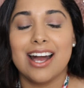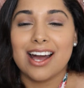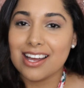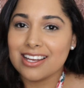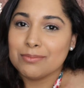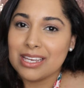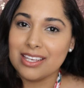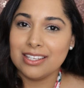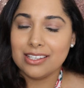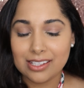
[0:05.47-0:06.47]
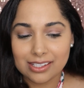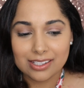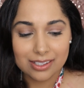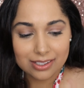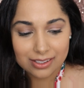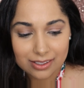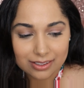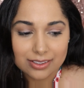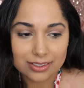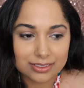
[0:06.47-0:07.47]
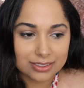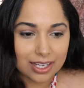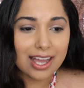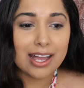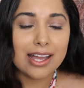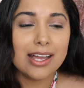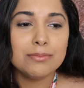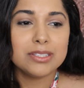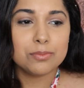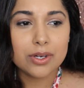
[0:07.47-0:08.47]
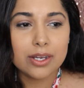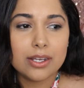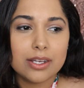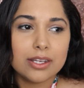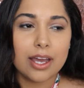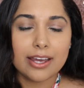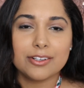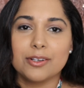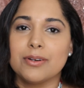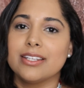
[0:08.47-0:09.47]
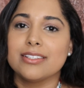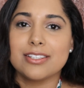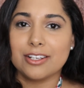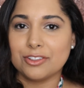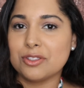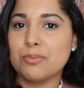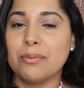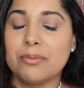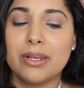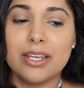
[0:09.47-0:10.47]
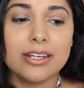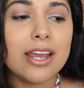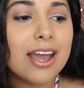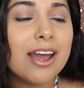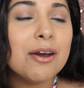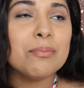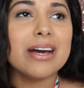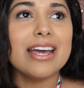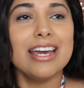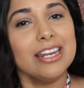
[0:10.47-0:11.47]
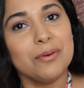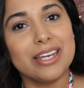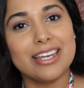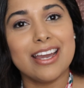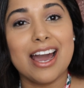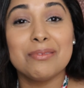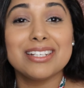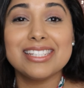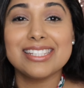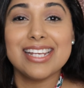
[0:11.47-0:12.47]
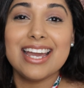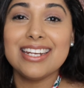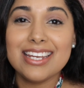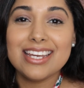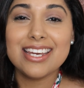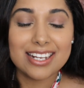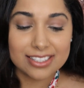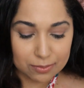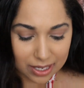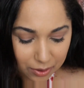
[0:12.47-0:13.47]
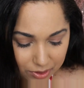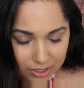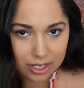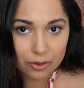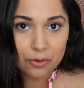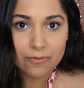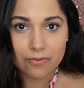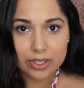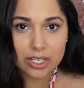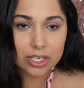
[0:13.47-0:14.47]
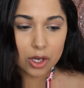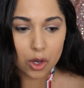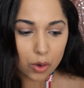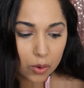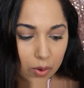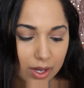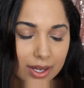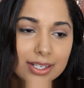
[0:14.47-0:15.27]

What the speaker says: I'm here, Aspra. I don't know why that song just popped in my head, but anyway, I'm excited because I'm back with another video.